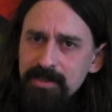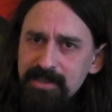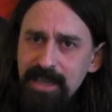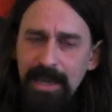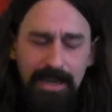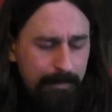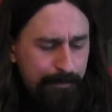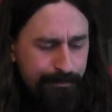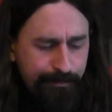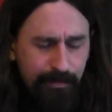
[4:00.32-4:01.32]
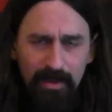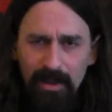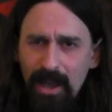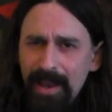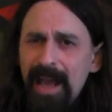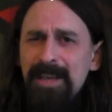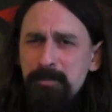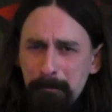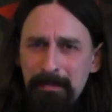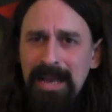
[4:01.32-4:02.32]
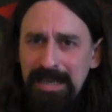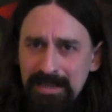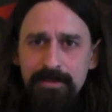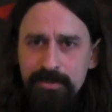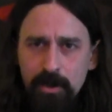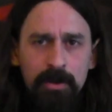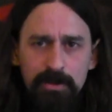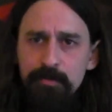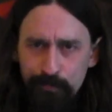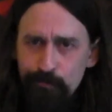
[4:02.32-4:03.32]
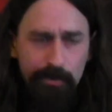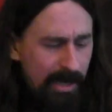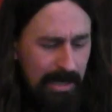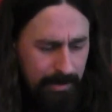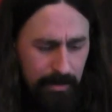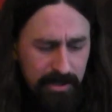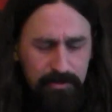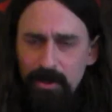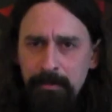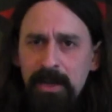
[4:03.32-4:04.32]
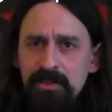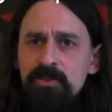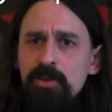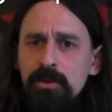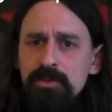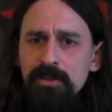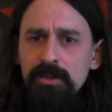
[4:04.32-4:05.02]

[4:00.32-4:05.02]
C. And that is millions of songs, really, literally millions of songs.